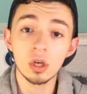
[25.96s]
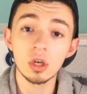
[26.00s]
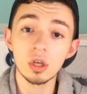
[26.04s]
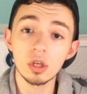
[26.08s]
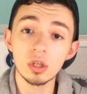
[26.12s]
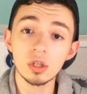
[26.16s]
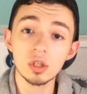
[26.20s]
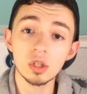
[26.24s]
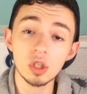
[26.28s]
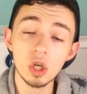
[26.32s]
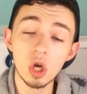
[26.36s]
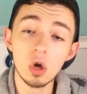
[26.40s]

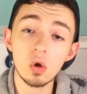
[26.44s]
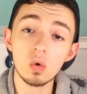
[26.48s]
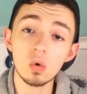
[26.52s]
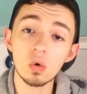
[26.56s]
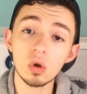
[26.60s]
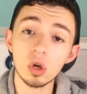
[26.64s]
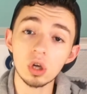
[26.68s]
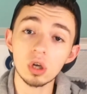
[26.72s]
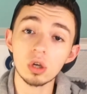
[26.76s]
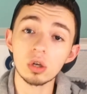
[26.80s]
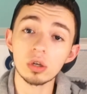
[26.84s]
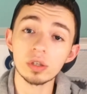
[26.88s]
So
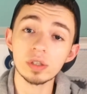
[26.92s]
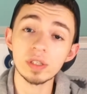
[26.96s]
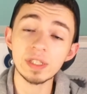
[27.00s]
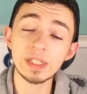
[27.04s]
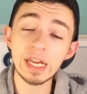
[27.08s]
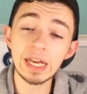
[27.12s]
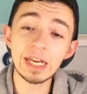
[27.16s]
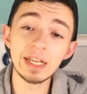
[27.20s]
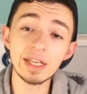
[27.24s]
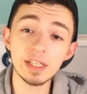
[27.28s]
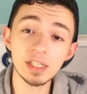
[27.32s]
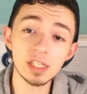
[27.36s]

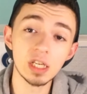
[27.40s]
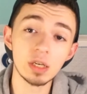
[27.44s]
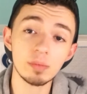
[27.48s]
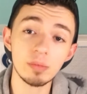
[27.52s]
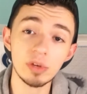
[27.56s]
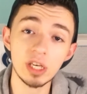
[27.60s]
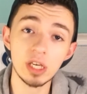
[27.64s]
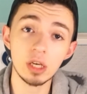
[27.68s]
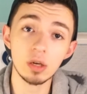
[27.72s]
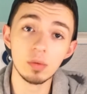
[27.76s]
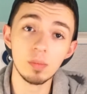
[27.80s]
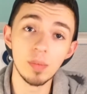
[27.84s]
Stadia is going to
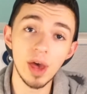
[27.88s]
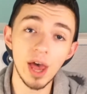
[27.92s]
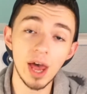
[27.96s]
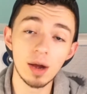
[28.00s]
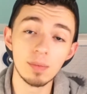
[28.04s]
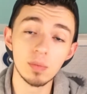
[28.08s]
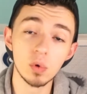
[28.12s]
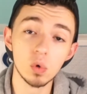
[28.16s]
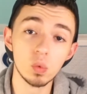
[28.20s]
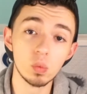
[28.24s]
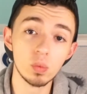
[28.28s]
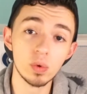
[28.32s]
be
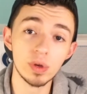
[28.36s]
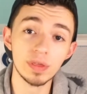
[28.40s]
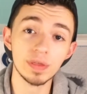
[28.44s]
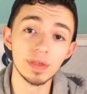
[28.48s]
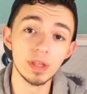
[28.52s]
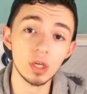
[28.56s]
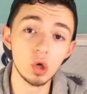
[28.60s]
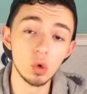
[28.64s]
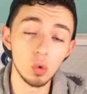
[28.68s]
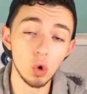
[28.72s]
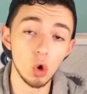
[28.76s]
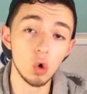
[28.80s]
compatible with the
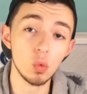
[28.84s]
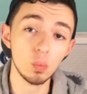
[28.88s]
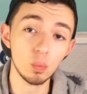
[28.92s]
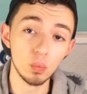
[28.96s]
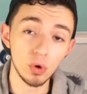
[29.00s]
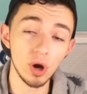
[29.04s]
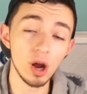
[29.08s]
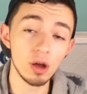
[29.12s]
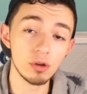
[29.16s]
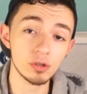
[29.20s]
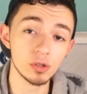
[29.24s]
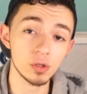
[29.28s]
Chrome
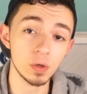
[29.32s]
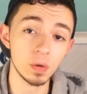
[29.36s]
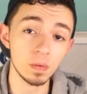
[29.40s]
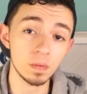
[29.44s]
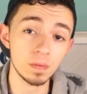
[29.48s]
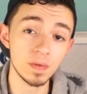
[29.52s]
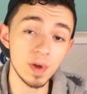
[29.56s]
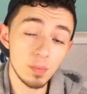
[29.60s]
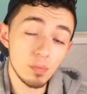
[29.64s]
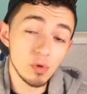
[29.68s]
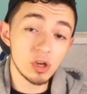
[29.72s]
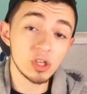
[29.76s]
browser.
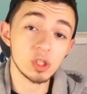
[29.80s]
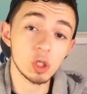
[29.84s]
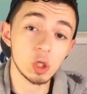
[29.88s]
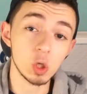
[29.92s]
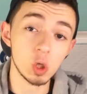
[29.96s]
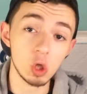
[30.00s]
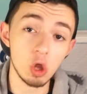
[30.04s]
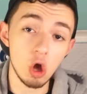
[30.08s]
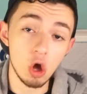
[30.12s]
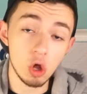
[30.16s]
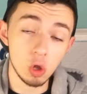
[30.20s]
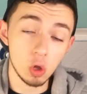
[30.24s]
That brings a
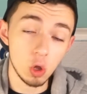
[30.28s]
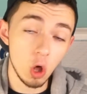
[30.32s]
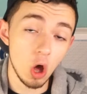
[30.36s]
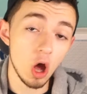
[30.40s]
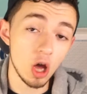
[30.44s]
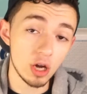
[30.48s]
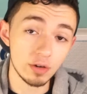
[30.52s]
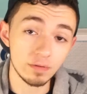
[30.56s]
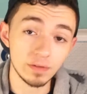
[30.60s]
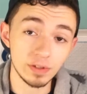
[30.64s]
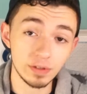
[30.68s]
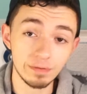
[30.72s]
lot
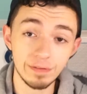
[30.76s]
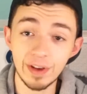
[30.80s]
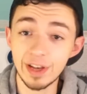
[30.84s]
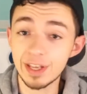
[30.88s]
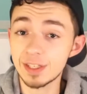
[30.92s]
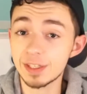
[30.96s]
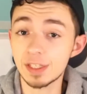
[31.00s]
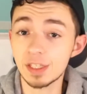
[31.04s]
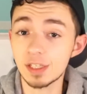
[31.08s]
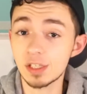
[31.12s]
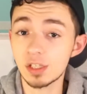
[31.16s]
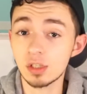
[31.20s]
of
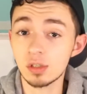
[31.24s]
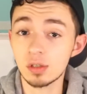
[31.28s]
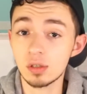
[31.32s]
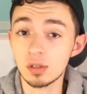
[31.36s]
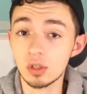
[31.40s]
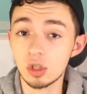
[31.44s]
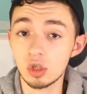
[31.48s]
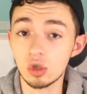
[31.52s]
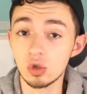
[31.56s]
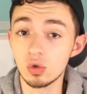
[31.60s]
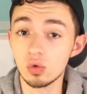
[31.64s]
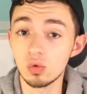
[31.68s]
devices
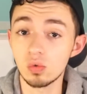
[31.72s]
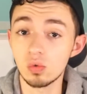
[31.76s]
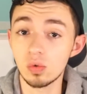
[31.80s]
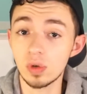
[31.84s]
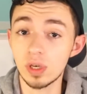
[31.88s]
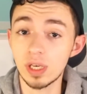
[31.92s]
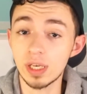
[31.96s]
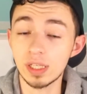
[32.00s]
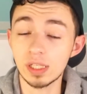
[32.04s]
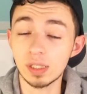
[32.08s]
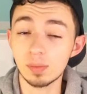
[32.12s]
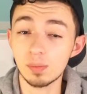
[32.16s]
to
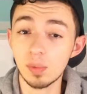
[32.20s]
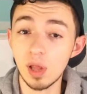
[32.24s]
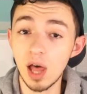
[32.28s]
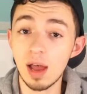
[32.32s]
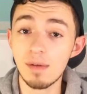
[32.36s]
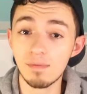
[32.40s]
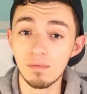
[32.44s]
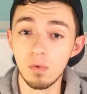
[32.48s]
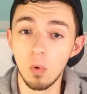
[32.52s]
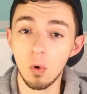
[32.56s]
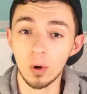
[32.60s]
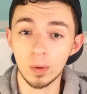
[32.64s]
its
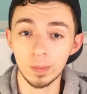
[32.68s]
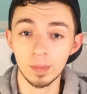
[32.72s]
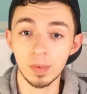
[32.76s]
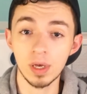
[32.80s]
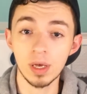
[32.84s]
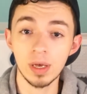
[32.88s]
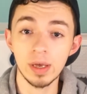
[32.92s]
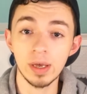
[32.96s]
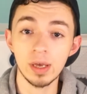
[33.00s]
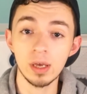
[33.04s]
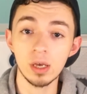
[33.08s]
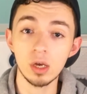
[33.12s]
platform,
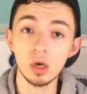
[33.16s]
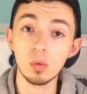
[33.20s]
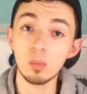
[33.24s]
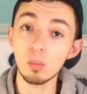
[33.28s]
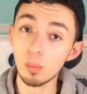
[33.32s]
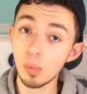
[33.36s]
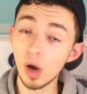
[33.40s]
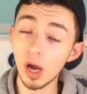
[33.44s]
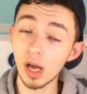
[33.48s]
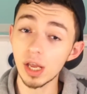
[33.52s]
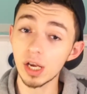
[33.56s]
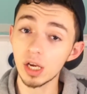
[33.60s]

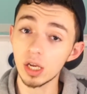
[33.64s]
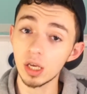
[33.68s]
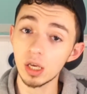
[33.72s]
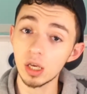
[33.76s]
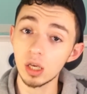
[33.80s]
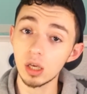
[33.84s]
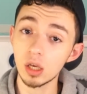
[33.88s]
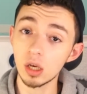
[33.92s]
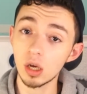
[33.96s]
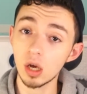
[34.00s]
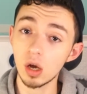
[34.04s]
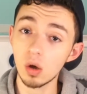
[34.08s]
but
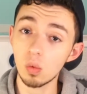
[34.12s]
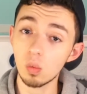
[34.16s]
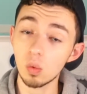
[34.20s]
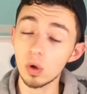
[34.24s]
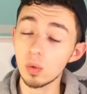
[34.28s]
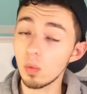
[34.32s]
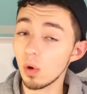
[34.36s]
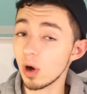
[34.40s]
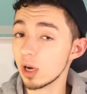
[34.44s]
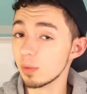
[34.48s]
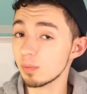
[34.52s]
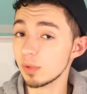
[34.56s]
we
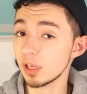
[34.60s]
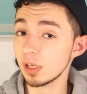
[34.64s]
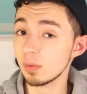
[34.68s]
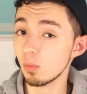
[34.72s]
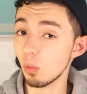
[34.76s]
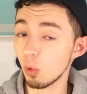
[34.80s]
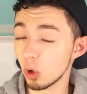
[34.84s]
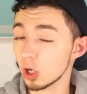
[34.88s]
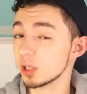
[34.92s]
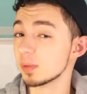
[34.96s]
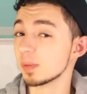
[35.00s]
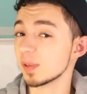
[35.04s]
want to be
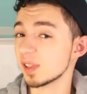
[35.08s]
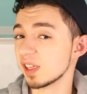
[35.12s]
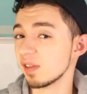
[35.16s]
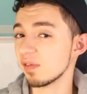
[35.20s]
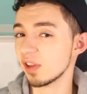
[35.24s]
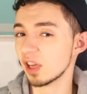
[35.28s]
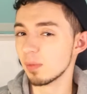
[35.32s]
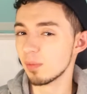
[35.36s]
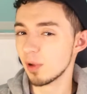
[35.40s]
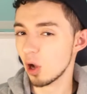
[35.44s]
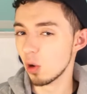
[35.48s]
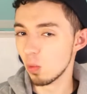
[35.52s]
more specific
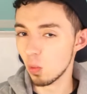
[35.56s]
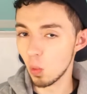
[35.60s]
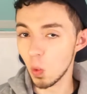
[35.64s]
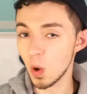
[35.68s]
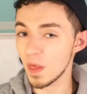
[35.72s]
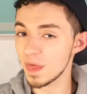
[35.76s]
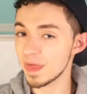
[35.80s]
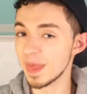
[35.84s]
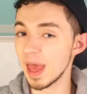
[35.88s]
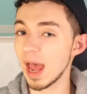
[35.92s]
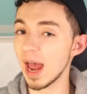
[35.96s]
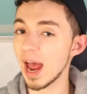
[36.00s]
about
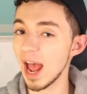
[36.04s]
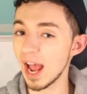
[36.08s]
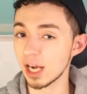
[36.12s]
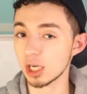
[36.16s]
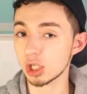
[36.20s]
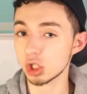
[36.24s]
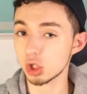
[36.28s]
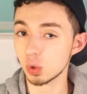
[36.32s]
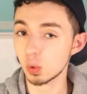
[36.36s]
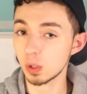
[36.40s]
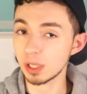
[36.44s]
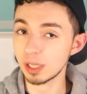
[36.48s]
what that
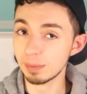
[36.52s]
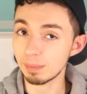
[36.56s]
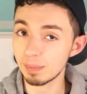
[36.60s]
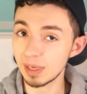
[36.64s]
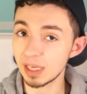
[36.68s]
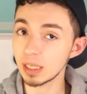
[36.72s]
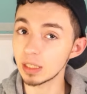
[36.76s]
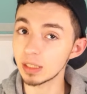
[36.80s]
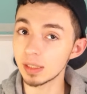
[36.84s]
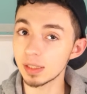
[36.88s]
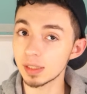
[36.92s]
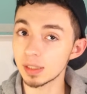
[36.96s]
actually
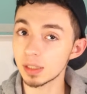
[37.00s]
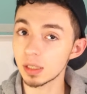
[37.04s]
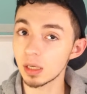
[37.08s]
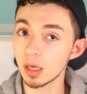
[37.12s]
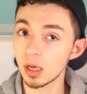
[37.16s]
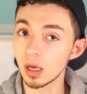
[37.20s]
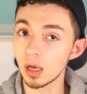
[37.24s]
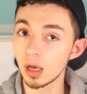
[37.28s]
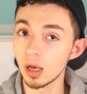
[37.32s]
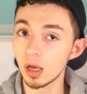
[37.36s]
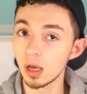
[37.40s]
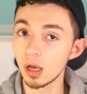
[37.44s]
means.
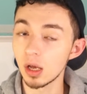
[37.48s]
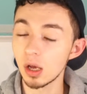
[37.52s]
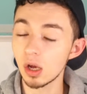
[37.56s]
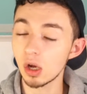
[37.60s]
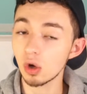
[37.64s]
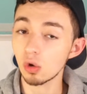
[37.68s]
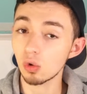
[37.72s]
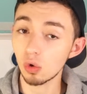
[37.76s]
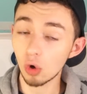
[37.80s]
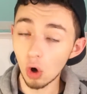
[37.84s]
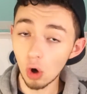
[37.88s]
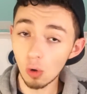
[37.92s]

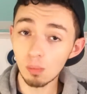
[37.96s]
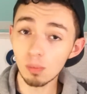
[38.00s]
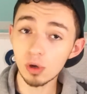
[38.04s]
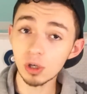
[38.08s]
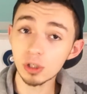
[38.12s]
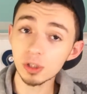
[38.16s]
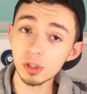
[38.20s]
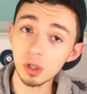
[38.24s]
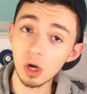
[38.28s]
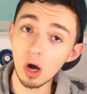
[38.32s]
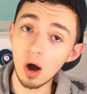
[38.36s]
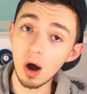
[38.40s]

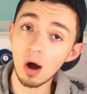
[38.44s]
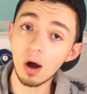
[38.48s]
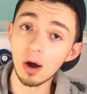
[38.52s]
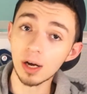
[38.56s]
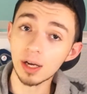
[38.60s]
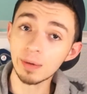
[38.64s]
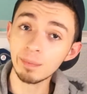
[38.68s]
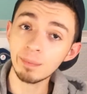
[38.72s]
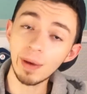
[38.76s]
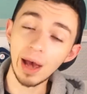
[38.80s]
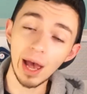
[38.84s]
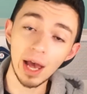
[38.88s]
Chromebooks are
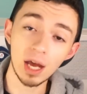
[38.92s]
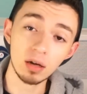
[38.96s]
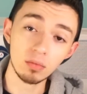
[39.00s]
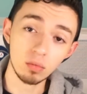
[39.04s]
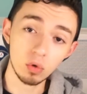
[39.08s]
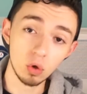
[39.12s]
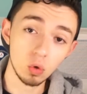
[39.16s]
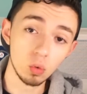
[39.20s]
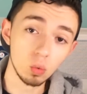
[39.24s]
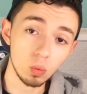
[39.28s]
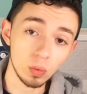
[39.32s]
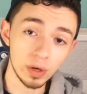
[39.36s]

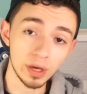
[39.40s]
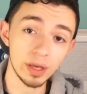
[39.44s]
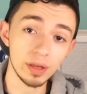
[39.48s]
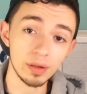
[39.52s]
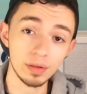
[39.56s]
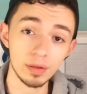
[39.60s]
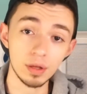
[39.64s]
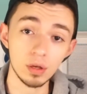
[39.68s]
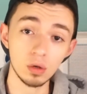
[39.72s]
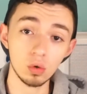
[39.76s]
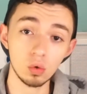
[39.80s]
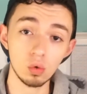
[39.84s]
compatible with
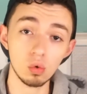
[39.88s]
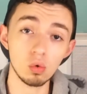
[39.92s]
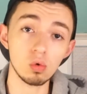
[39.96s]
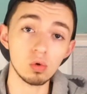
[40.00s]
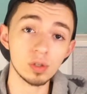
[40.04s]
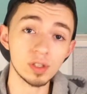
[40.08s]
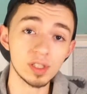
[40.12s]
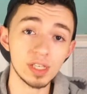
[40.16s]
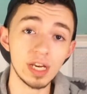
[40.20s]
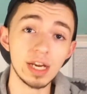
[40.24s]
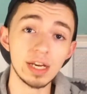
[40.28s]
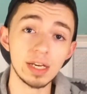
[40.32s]
Google
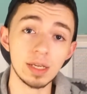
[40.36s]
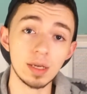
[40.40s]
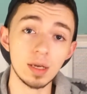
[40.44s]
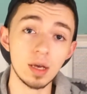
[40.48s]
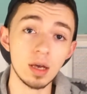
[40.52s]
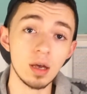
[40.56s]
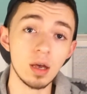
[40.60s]
Stadia.